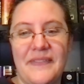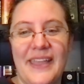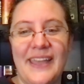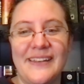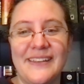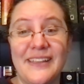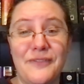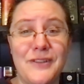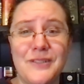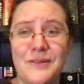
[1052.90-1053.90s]
And
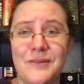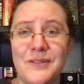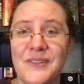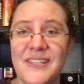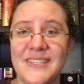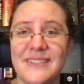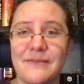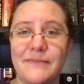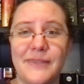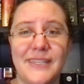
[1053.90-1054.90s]
if you do do this,
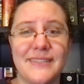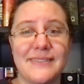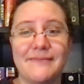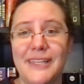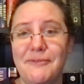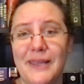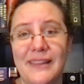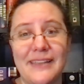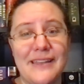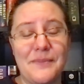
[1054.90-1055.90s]
please leave me a
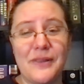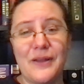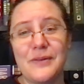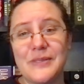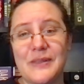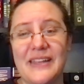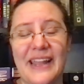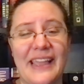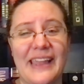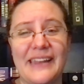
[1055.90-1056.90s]
link down below so that
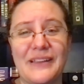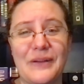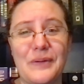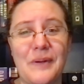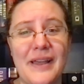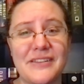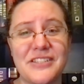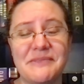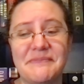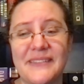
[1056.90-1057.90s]
I can go watch.